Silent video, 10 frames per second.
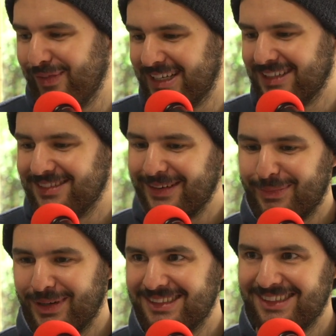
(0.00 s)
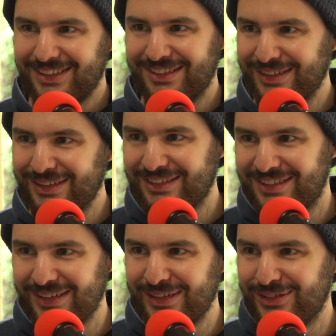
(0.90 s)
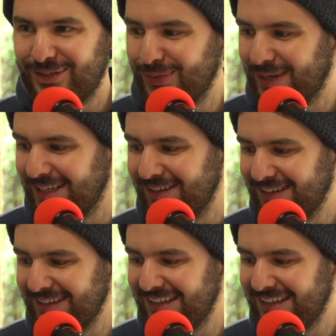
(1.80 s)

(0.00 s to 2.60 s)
flick a 0.0002 at you.